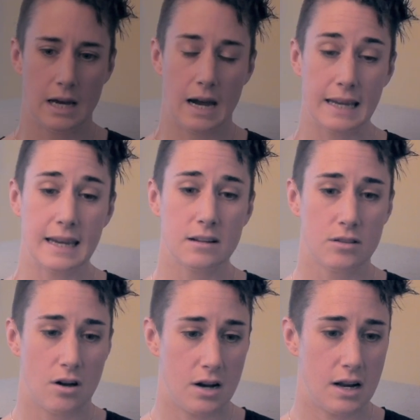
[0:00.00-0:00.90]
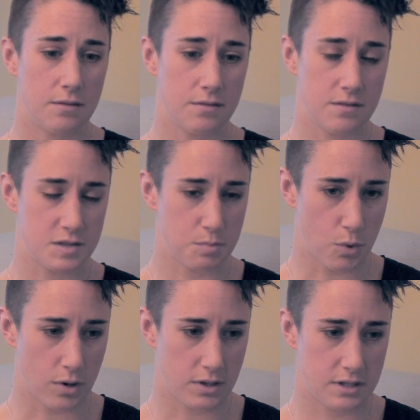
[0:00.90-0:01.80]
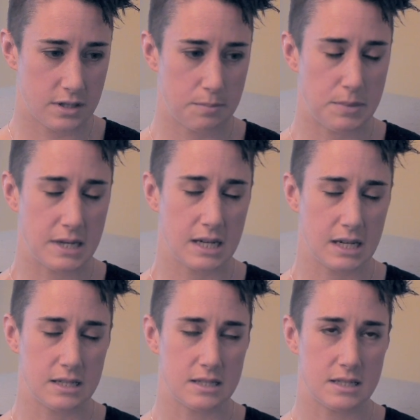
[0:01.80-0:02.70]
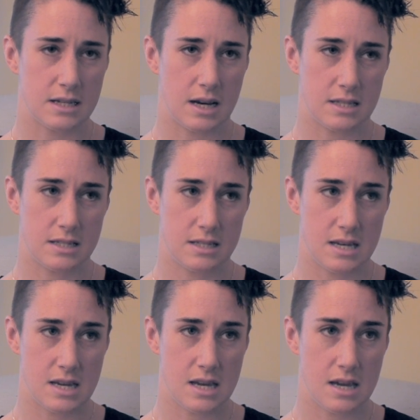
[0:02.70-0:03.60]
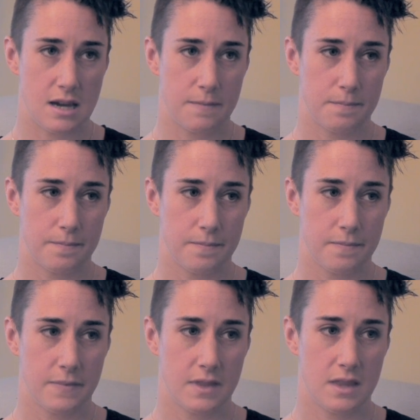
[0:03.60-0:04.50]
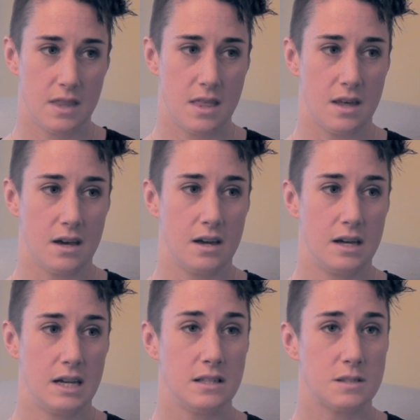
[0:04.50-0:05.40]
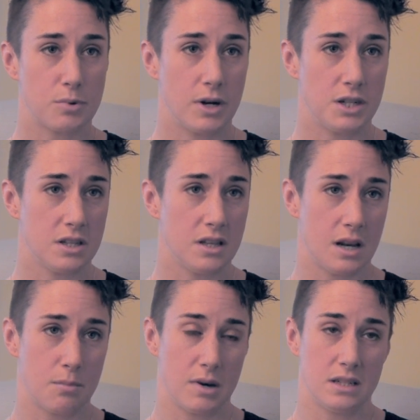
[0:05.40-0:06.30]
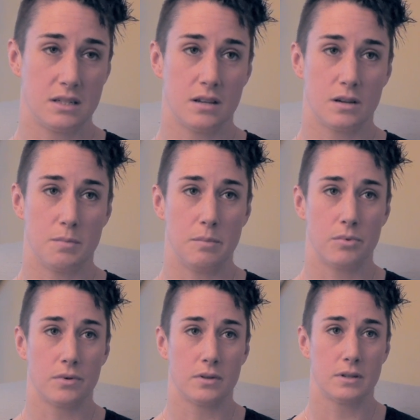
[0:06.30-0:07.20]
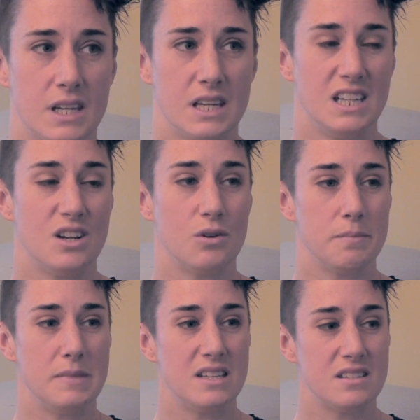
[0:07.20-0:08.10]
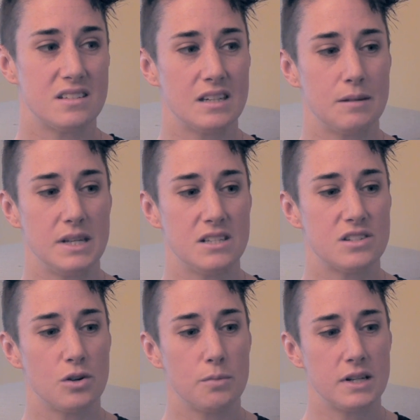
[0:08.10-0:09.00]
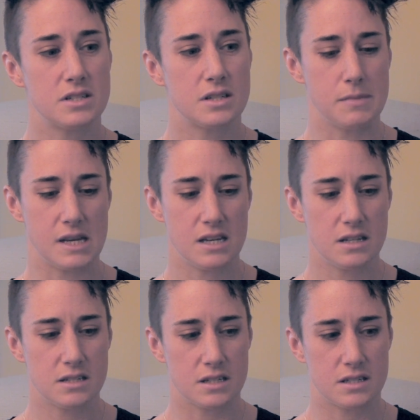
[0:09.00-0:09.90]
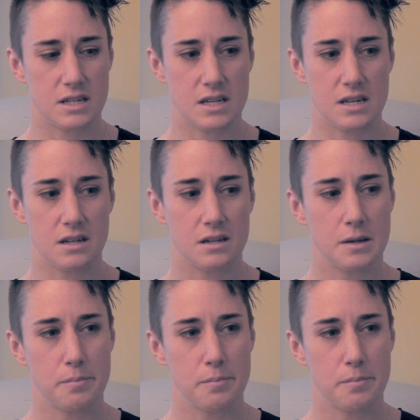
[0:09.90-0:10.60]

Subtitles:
I get a lot out of the sport because I see the inspiration that I bring to other people. You know, it means so much to me to see